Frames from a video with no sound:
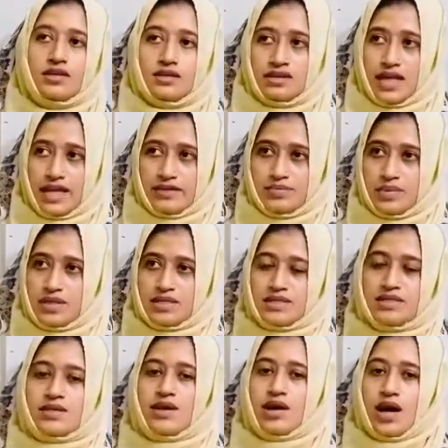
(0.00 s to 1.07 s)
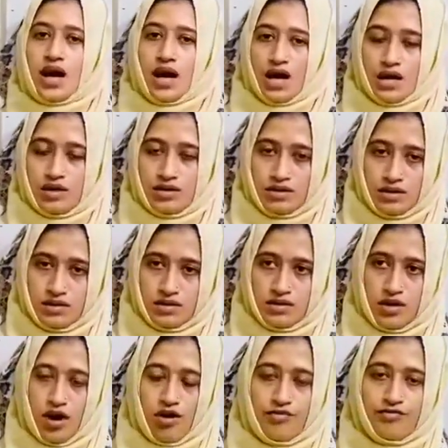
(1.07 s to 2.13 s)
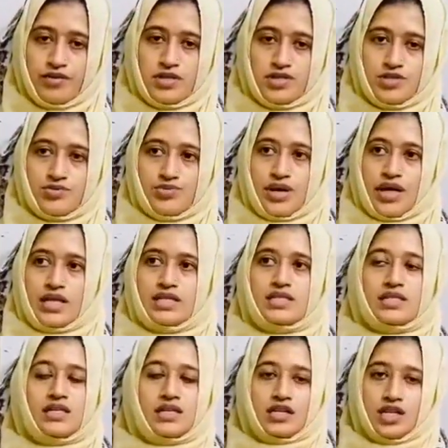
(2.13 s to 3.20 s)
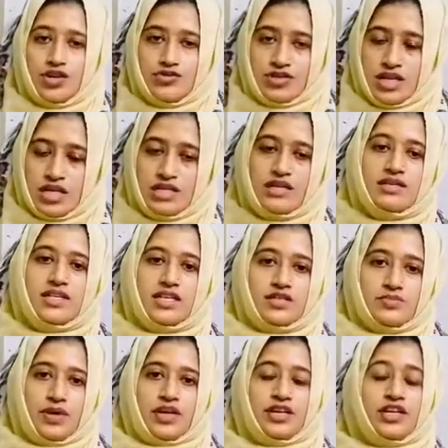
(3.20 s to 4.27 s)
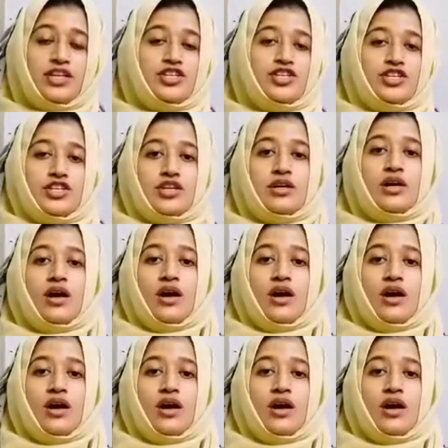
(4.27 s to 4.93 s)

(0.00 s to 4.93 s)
That means office rent, utilities expenditure,